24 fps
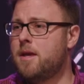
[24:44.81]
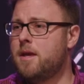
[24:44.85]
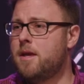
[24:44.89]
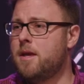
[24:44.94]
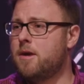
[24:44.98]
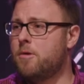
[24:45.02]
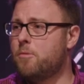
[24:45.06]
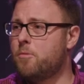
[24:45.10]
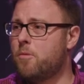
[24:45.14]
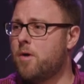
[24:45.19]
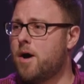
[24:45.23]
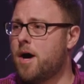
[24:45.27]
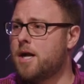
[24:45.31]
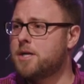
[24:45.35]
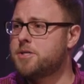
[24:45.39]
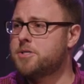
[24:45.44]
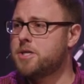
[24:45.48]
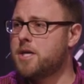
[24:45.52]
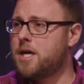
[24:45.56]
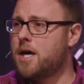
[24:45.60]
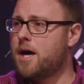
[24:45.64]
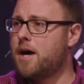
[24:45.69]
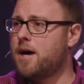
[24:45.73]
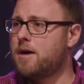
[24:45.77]
and
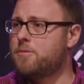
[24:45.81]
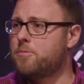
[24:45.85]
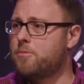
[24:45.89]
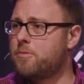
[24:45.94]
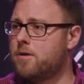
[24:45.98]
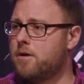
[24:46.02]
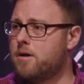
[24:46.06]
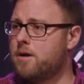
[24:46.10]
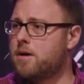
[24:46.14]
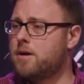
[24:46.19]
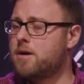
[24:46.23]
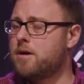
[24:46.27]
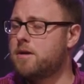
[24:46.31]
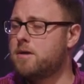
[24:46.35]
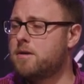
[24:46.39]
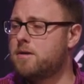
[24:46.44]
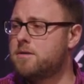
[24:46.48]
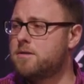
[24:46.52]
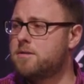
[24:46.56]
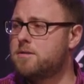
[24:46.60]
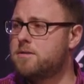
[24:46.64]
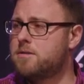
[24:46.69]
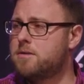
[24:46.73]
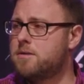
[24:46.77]
watch God work.
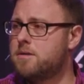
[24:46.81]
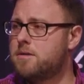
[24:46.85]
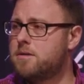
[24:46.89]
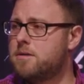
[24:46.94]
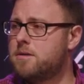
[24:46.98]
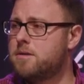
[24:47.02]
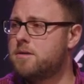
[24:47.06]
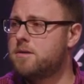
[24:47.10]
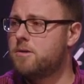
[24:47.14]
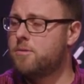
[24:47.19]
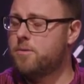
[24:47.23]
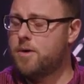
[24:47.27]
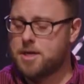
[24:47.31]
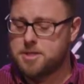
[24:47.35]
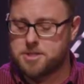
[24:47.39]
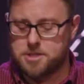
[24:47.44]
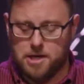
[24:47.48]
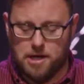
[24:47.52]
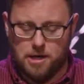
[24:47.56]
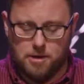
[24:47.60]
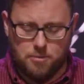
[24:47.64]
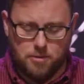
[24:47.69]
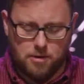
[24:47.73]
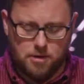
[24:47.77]
Watch
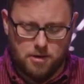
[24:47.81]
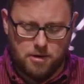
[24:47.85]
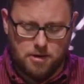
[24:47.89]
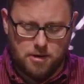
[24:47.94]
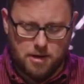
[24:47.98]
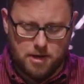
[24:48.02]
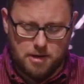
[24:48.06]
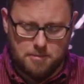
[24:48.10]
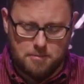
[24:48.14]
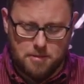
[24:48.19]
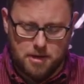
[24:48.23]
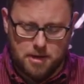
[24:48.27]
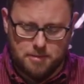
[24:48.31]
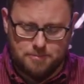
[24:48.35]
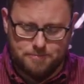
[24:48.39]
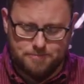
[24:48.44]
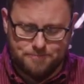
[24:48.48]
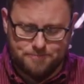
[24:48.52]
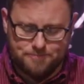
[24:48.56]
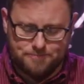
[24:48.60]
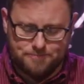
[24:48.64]
God work. Amen.